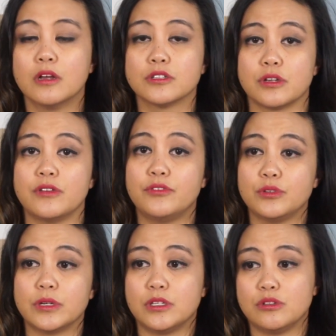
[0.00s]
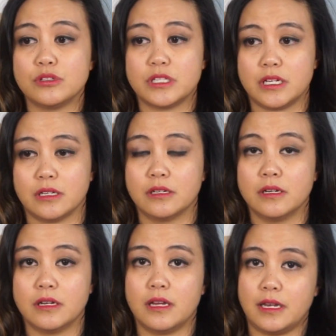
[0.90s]
So if you are using
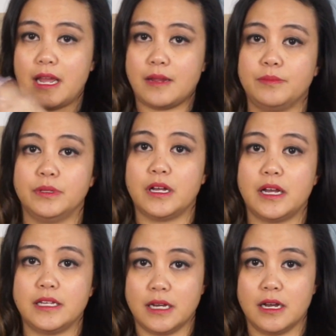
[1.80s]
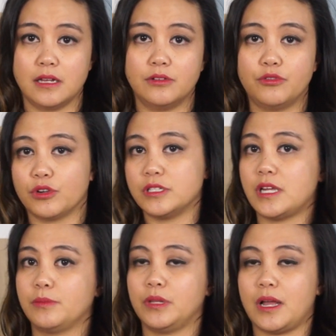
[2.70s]
an 8 ply yarn for a
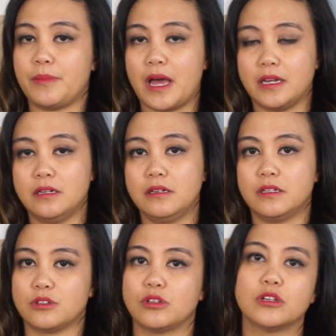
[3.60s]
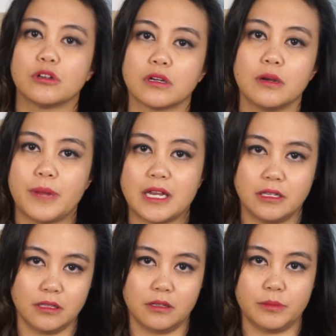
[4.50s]
10 ply pattern, it's only going to come out
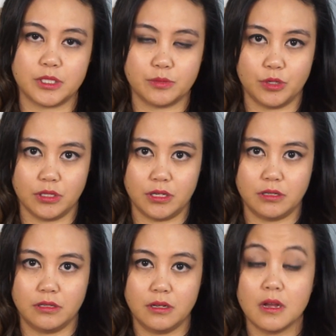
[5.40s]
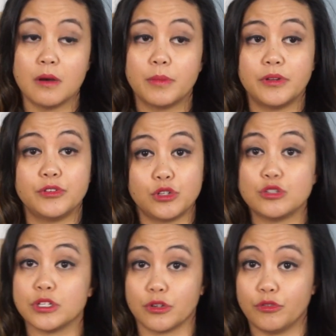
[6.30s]
a little bit smaller. But if you're
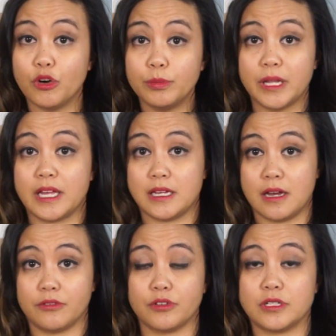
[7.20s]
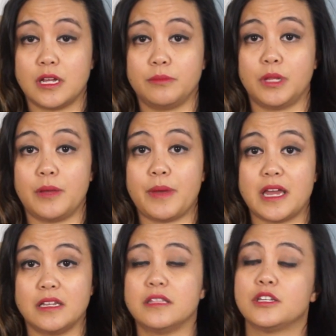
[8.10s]
using a 4 ply yarn for a 10 ply
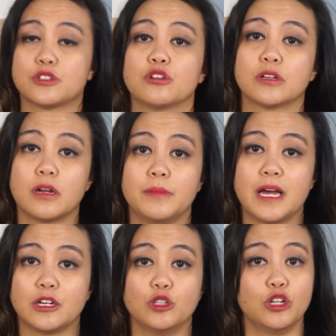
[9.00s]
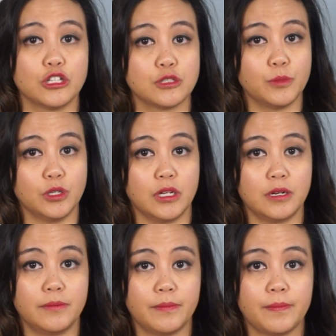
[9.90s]
pattern, then it's going to come out a lot smaller.